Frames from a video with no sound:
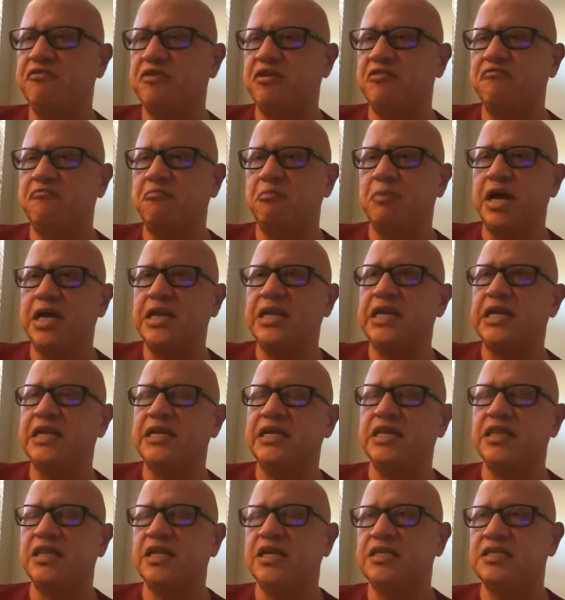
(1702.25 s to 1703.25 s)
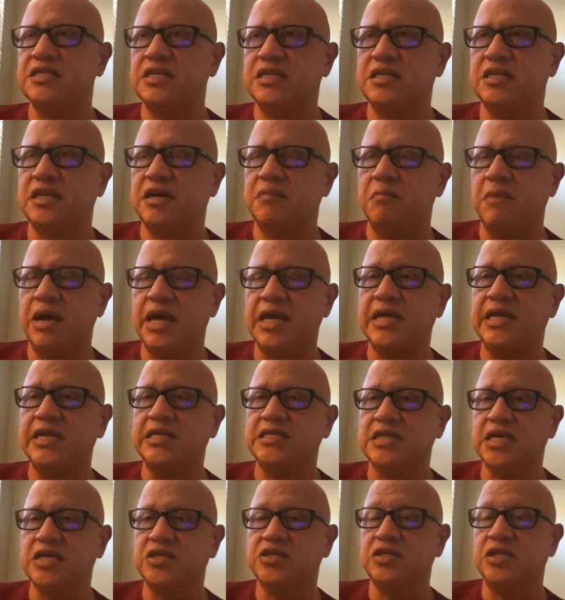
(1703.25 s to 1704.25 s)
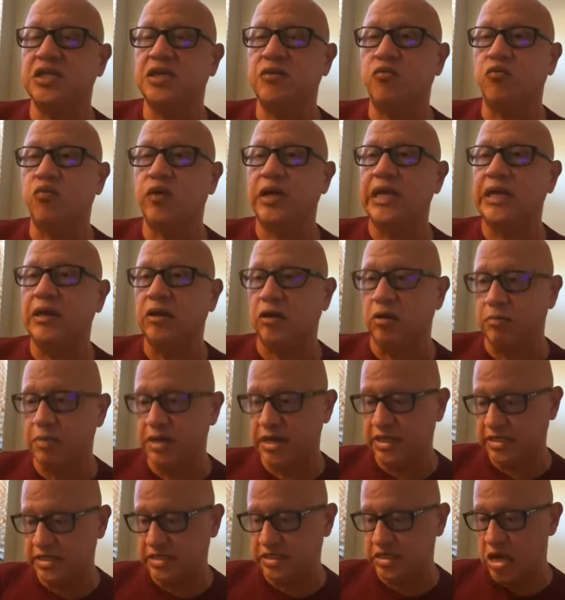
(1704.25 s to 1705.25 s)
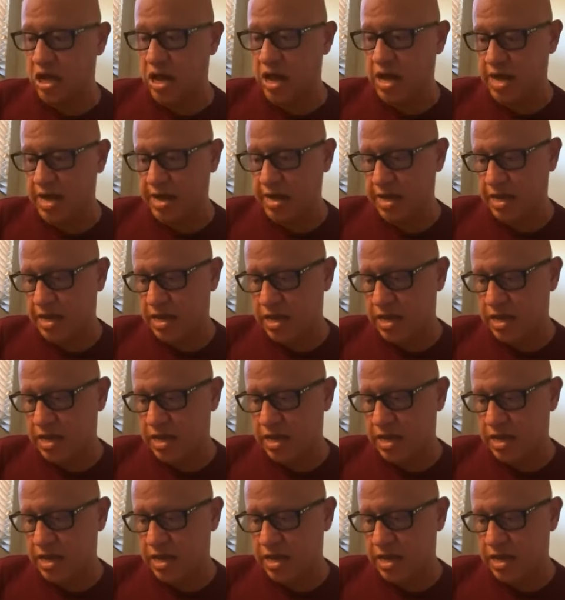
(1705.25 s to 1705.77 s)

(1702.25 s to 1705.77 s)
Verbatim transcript: of money and he thinks that that money is actually real, but it's not.